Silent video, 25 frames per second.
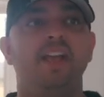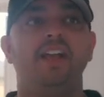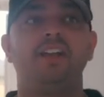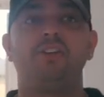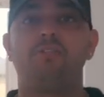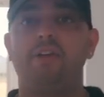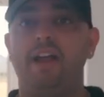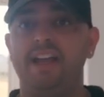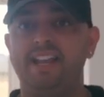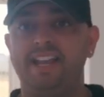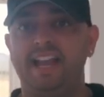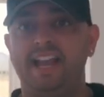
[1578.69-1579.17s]

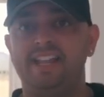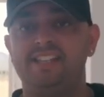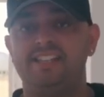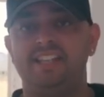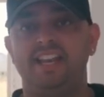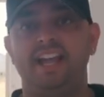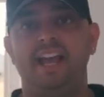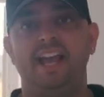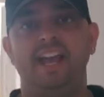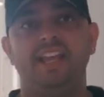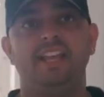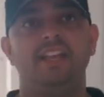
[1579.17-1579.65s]
Great day
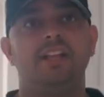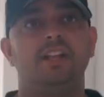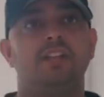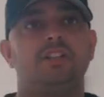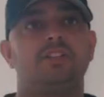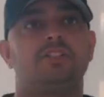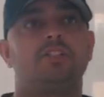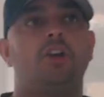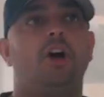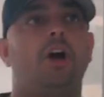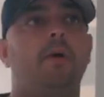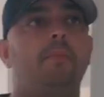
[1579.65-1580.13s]
today.
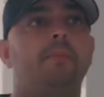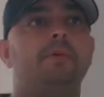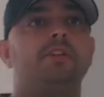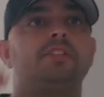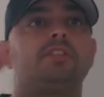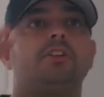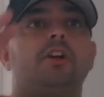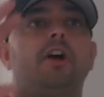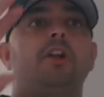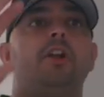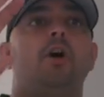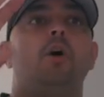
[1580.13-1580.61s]
Tom
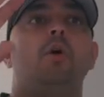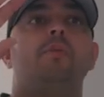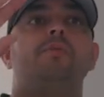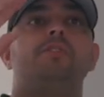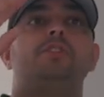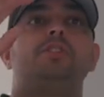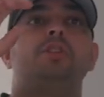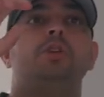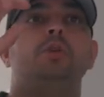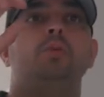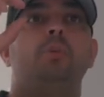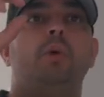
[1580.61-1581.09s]
has gone over
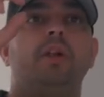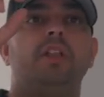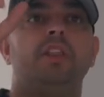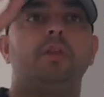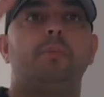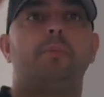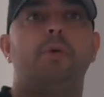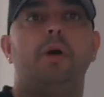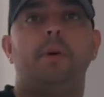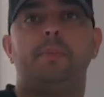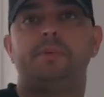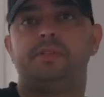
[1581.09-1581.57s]
to one of
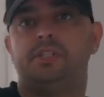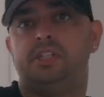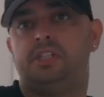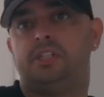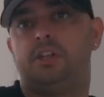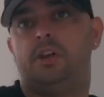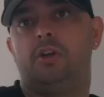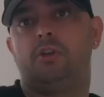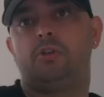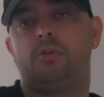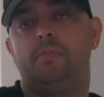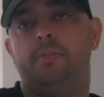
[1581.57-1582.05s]
the property
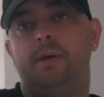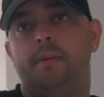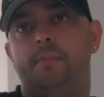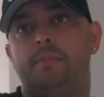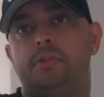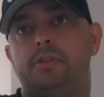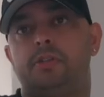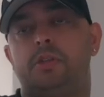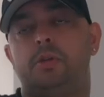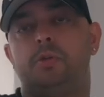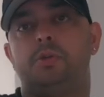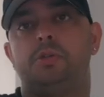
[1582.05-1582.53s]
circle
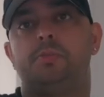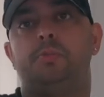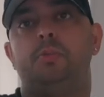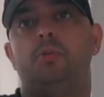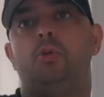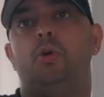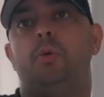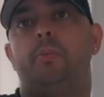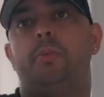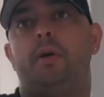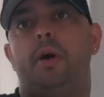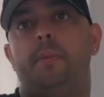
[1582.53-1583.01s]
members who has
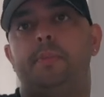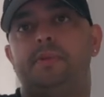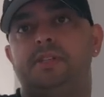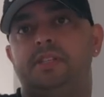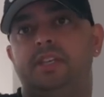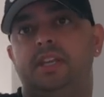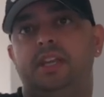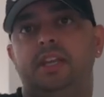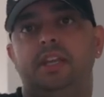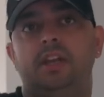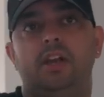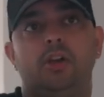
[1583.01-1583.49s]
bought a
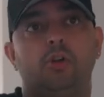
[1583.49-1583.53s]
property